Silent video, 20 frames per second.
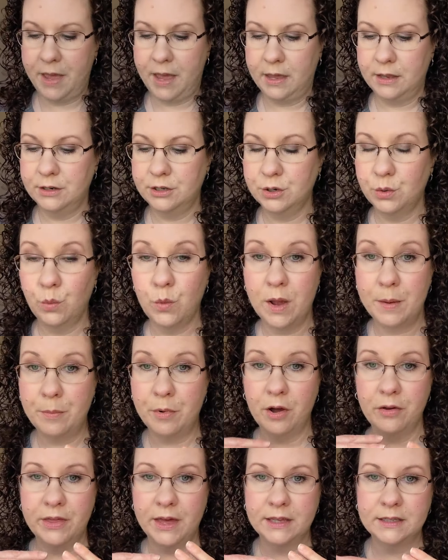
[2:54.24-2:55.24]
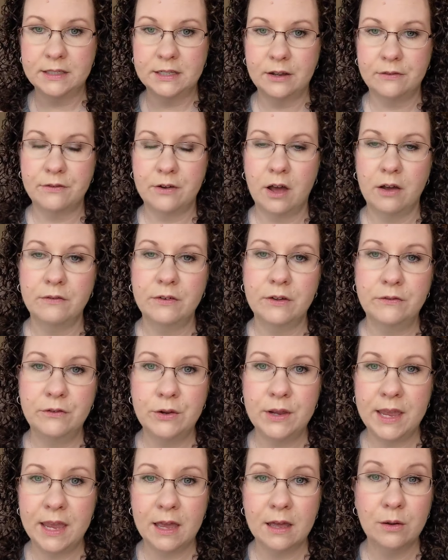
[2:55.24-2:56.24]
pad to wipe all that stuff off if
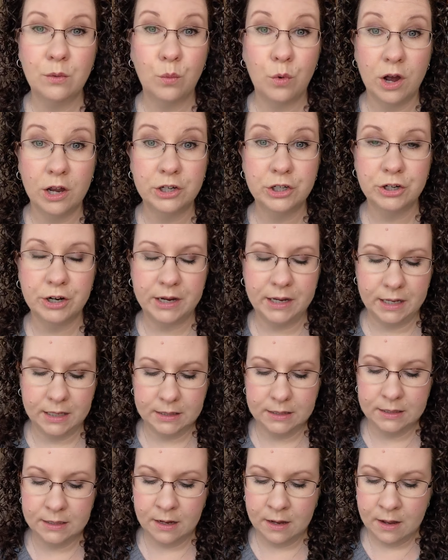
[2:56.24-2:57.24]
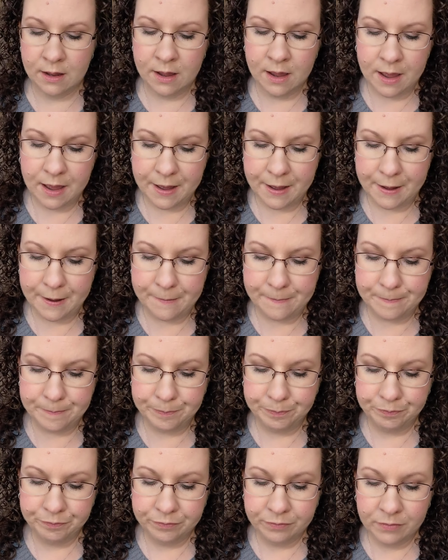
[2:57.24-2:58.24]
you can't wash your hands.
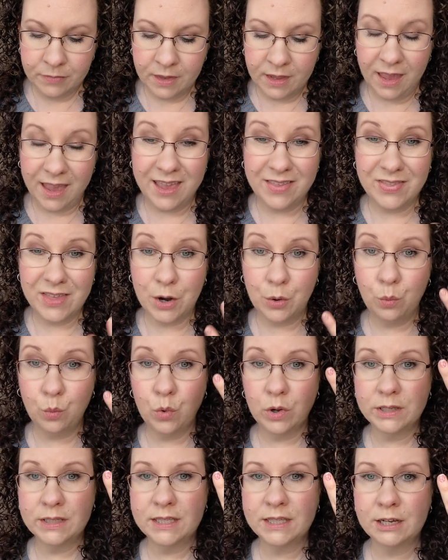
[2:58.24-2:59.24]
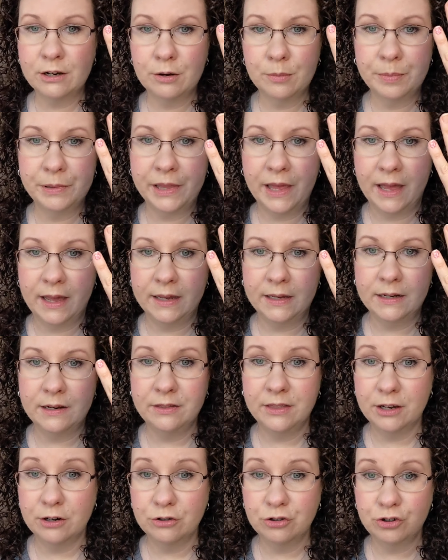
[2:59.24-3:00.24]
And then once they're
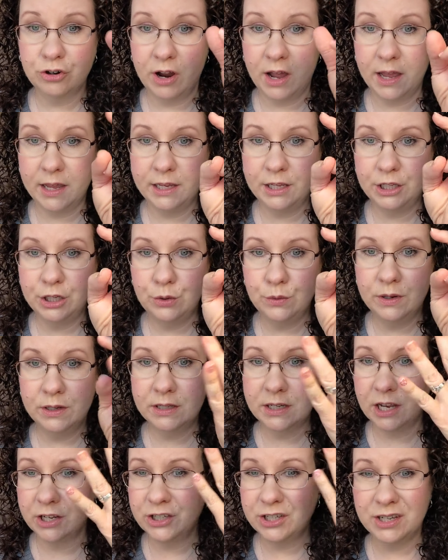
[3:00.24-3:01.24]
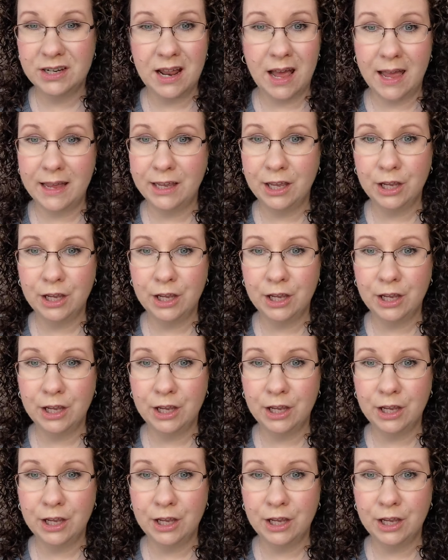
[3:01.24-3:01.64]
applied, they're dry, you can touch it. I